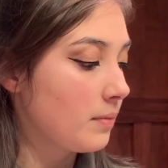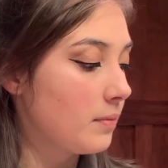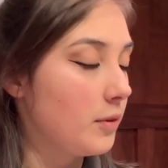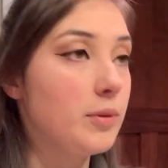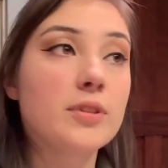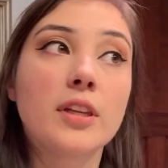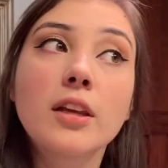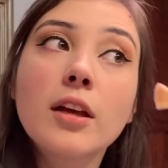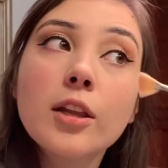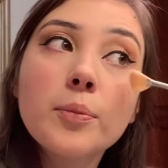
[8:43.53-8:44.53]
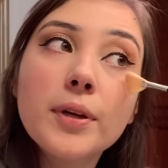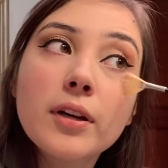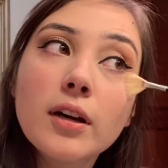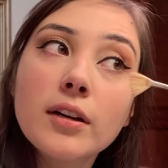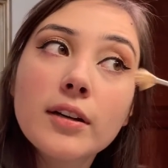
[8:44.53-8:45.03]
Using my color Pink
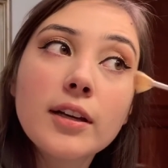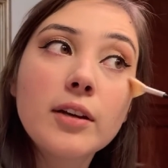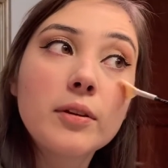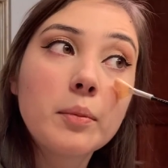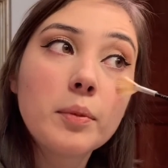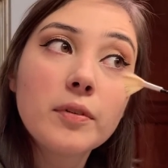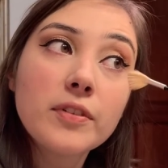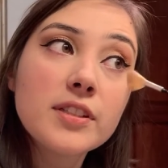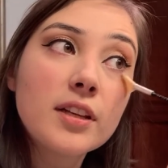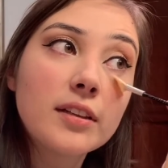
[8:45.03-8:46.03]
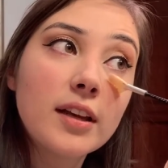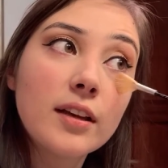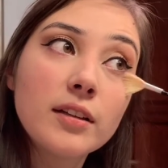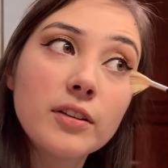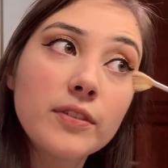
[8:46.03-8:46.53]
Heart. I can't remember if I said that,
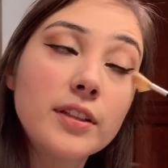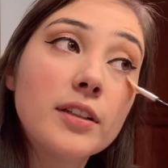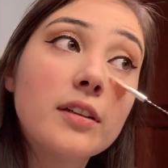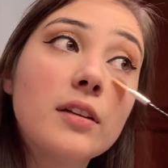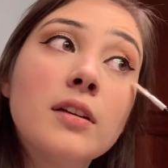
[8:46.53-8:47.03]
and if I did,